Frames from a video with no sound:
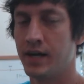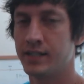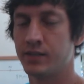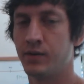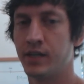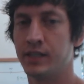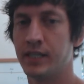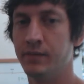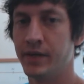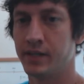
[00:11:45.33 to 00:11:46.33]
I just wanted to
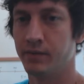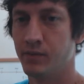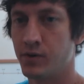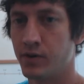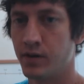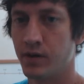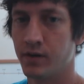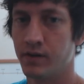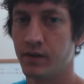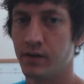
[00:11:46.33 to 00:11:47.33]
keep making
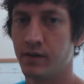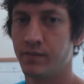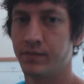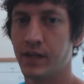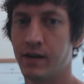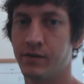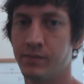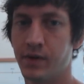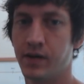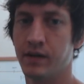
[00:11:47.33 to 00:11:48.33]
more
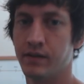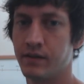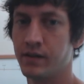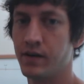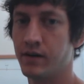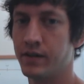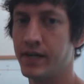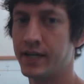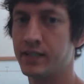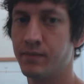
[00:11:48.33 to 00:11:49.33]
every month. You know, the
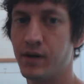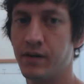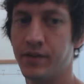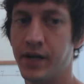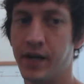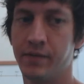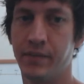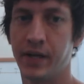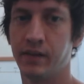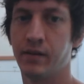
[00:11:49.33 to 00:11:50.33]
next month than I
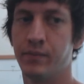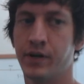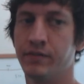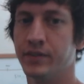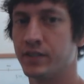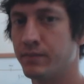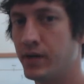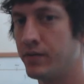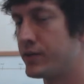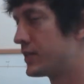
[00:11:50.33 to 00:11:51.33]
had made the previous month.